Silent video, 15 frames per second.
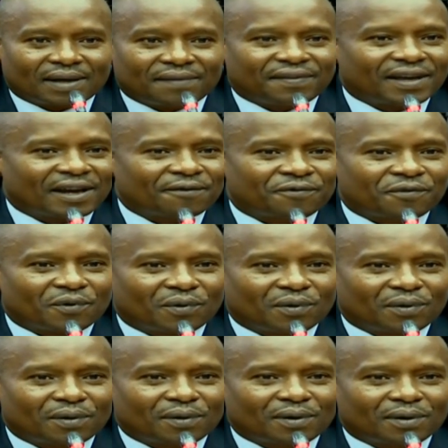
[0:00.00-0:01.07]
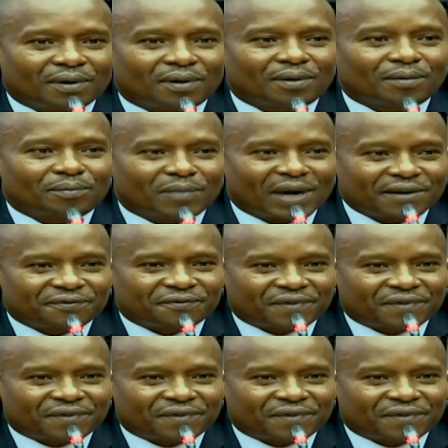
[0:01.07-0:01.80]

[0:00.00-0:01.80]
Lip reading: And therefore, my